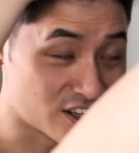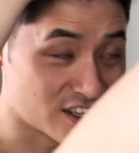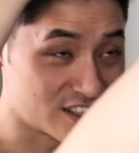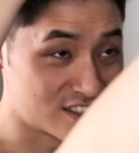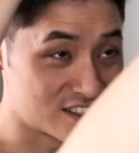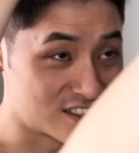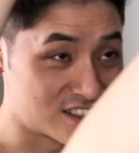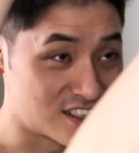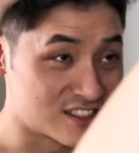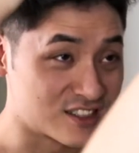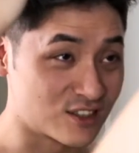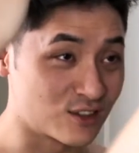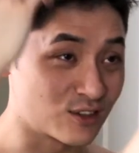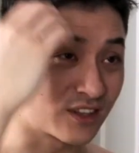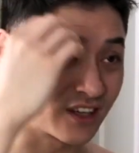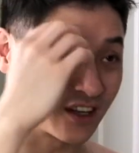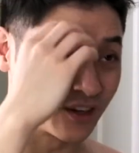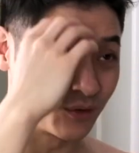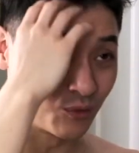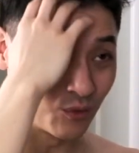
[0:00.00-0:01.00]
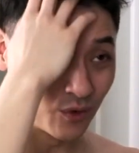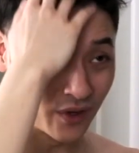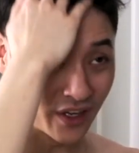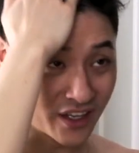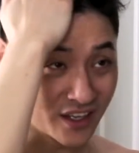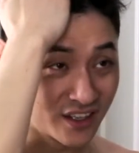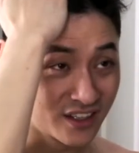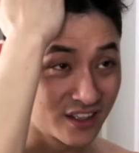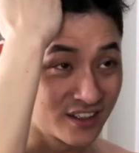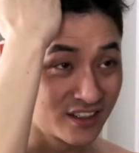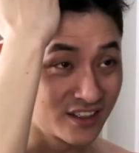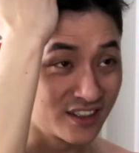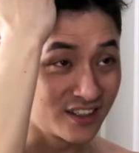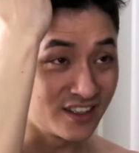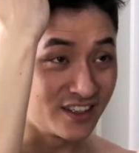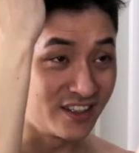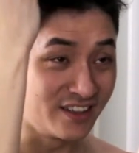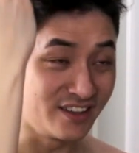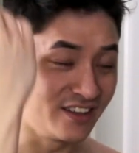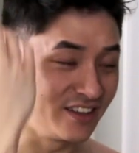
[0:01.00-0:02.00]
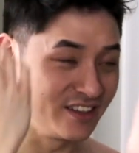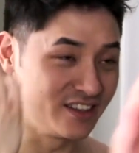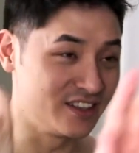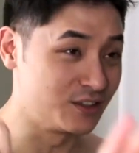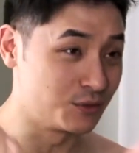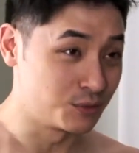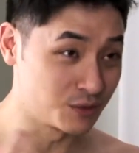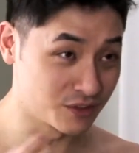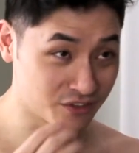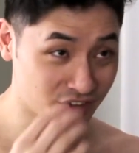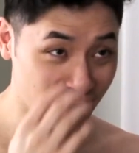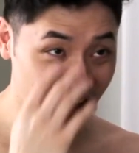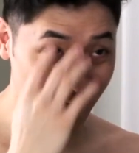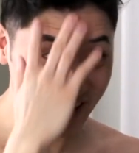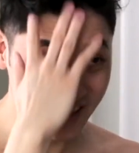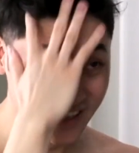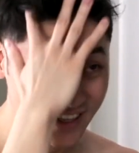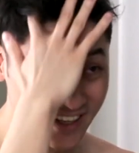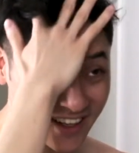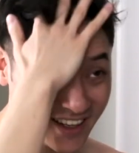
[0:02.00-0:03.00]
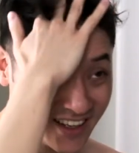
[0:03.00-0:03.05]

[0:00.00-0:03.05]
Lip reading: as it doesn't look like a wig, it'll be fine.